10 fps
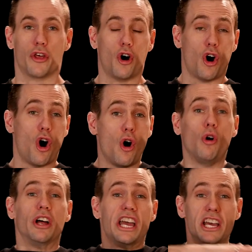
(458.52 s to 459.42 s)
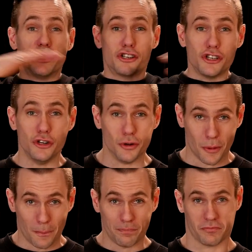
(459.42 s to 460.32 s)
the whole
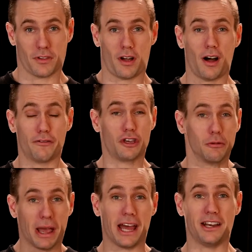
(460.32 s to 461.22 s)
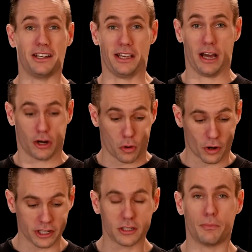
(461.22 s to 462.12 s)
issue of humanity,
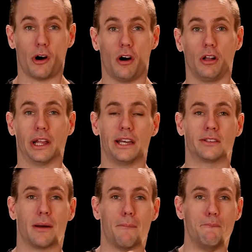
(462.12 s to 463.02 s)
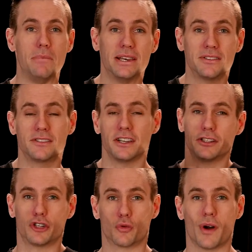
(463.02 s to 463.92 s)
according to Paul, is
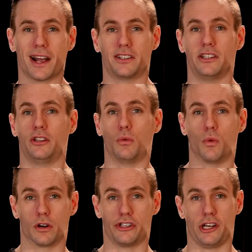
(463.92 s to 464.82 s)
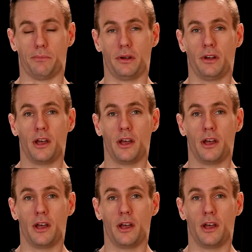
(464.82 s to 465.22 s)
misdirected worship.